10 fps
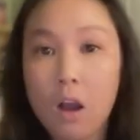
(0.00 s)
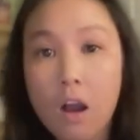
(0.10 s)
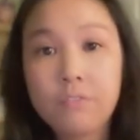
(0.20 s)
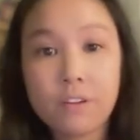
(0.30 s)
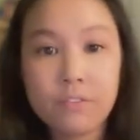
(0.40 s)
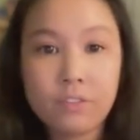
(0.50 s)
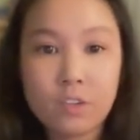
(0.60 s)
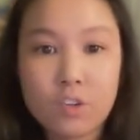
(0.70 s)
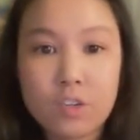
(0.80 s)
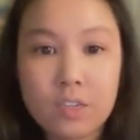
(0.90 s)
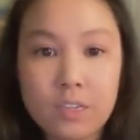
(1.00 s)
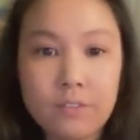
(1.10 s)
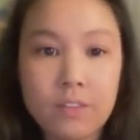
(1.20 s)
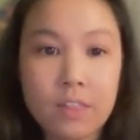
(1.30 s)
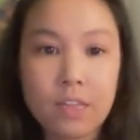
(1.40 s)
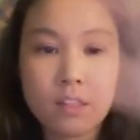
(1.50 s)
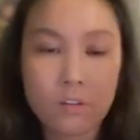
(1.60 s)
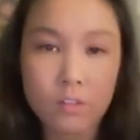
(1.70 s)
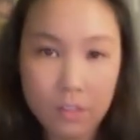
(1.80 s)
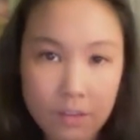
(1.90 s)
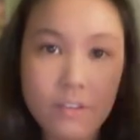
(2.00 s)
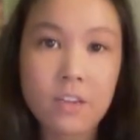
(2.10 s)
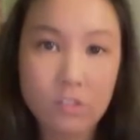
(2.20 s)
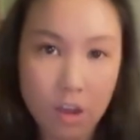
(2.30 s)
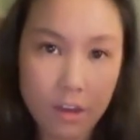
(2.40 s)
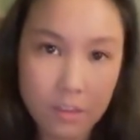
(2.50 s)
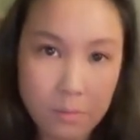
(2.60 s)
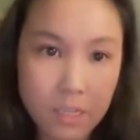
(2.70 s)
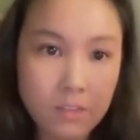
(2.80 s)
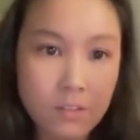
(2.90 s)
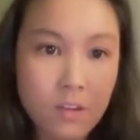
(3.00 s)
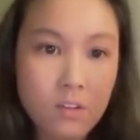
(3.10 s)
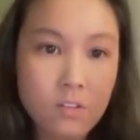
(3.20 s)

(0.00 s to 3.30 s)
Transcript: off of Notion, given that they're living documents.